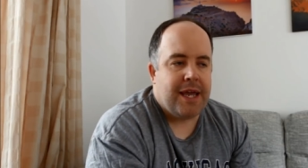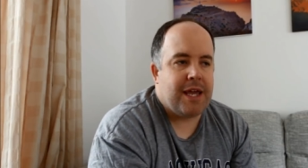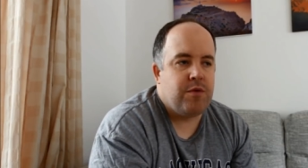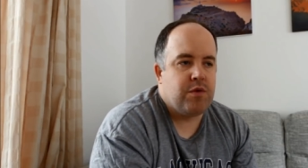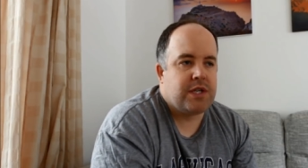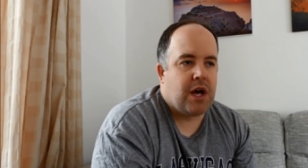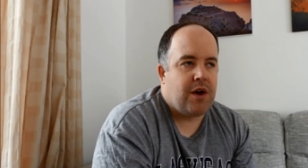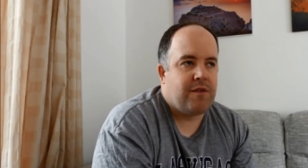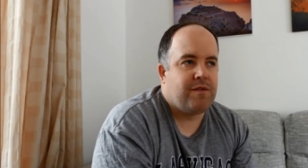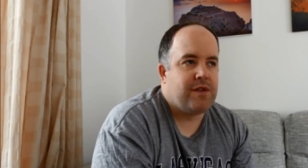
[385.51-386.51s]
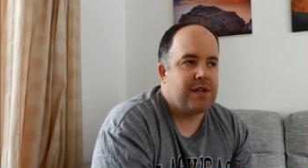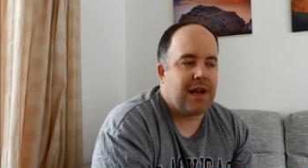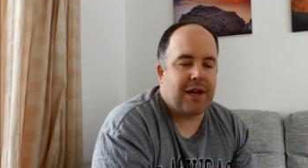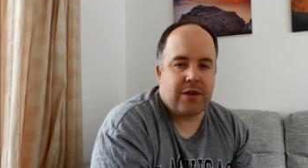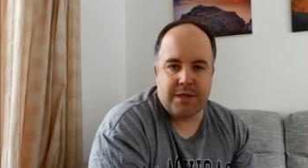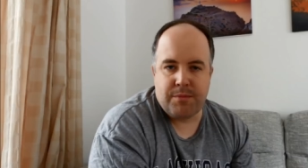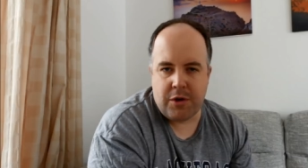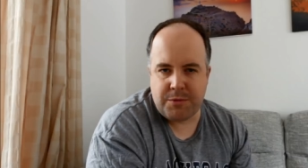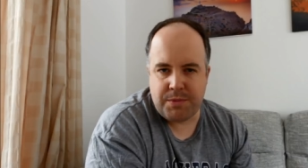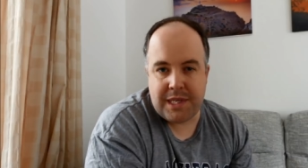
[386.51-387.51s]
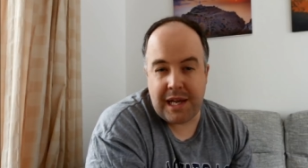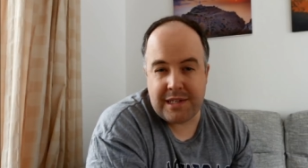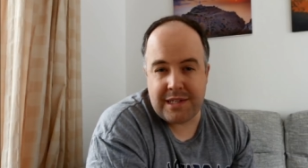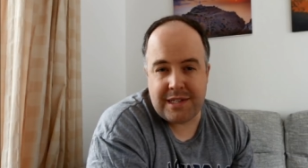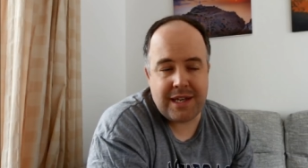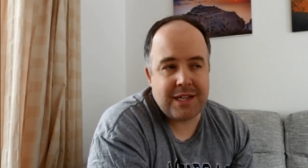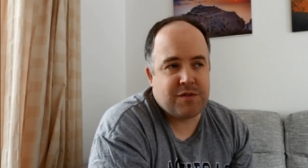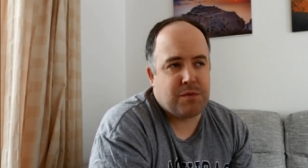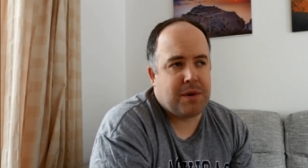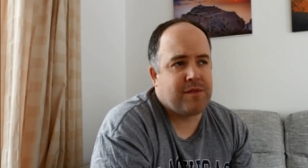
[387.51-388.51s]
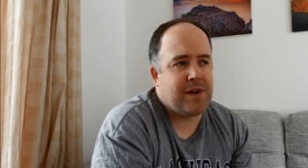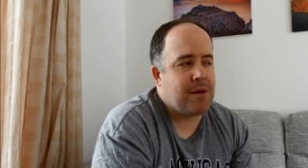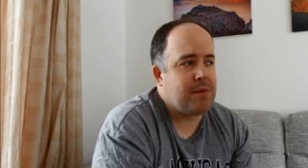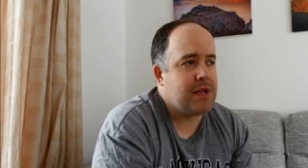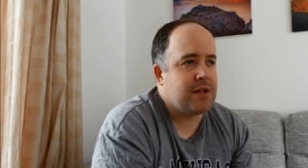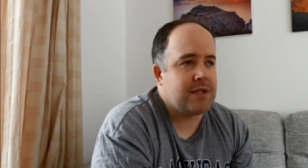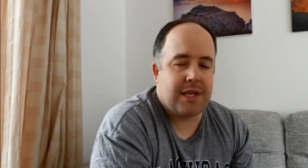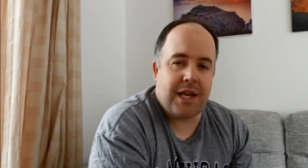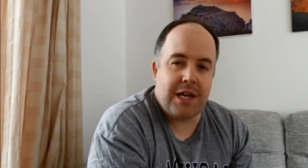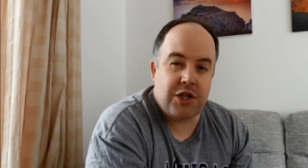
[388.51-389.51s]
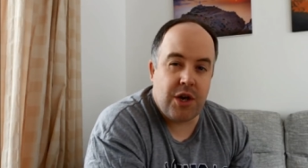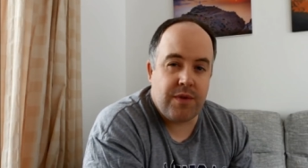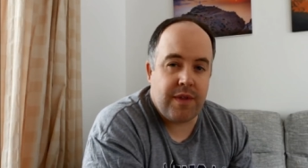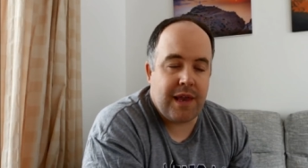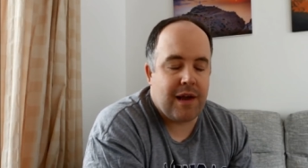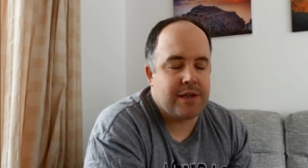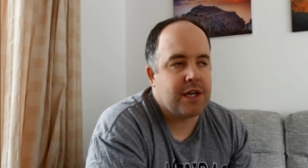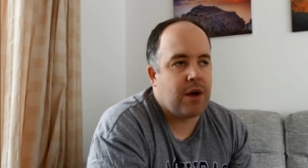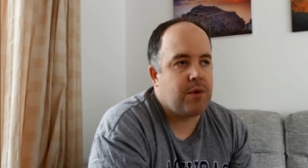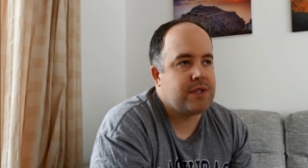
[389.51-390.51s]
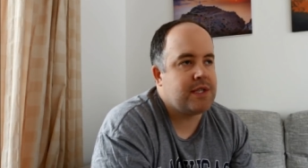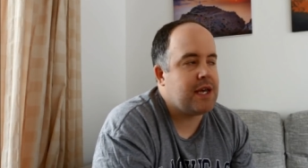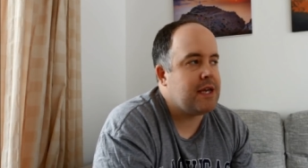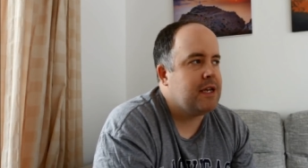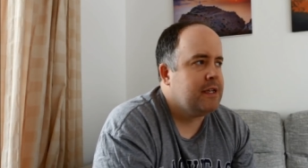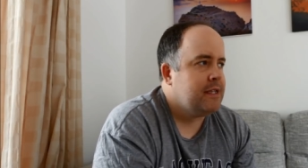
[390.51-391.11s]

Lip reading: in return for like some hospitality tickets for my family, because it's an air show that they like to go and see.